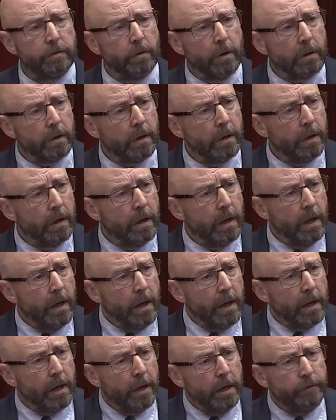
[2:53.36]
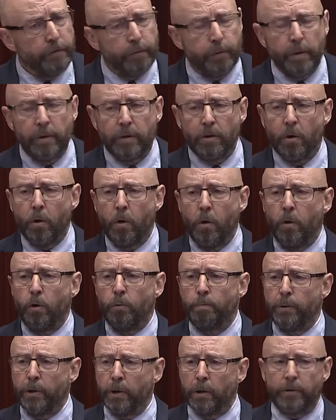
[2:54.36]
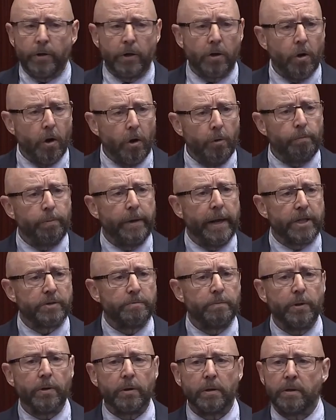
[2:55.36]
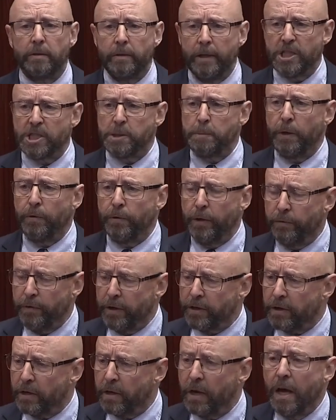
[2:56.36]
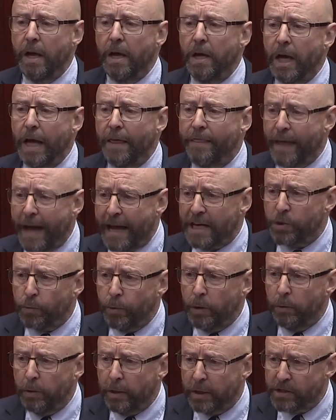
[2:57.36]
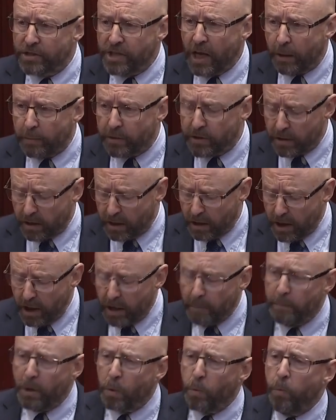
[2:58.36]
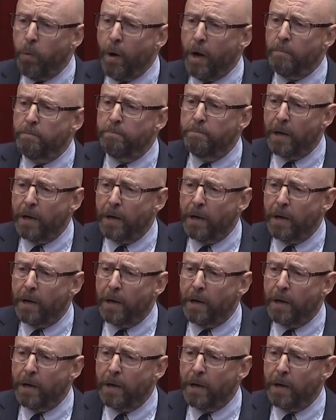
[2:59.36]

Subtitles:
for. Now, if the whole bill, the complex bill, needs to be rewritten, that we will accept. But one